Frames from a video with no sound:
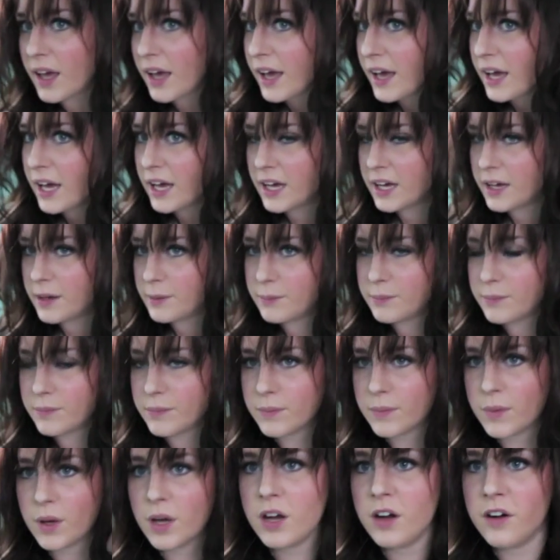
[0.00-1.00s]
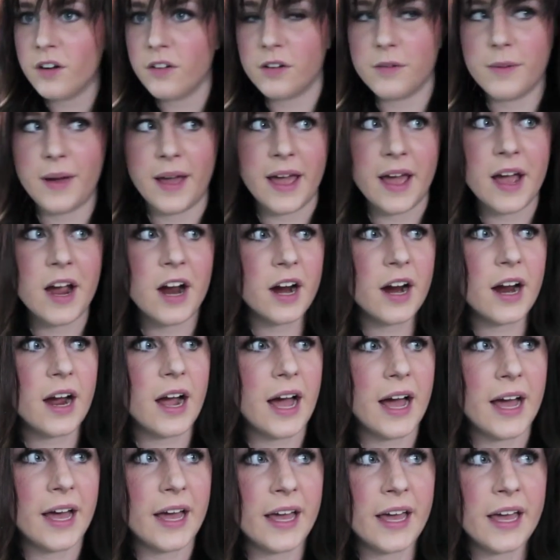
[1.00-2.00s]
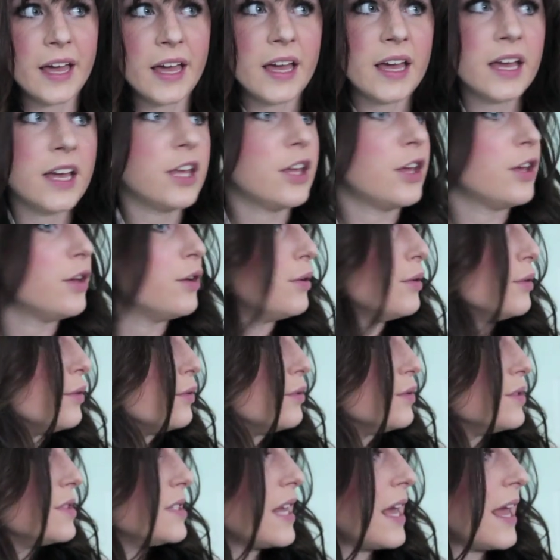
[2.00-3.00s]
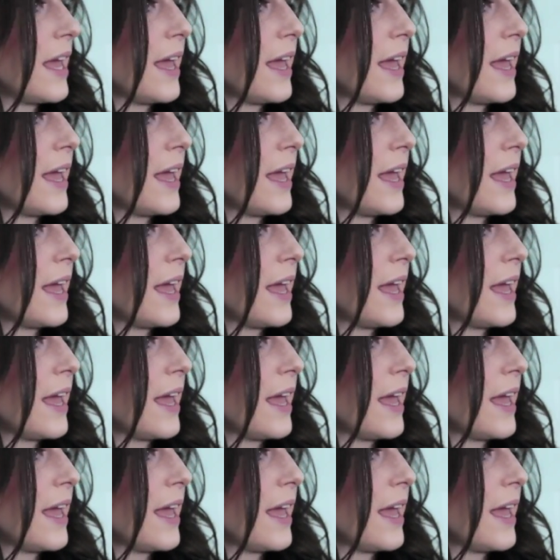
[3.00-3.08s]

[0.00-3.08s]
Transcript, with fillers: Um, for my hair, I used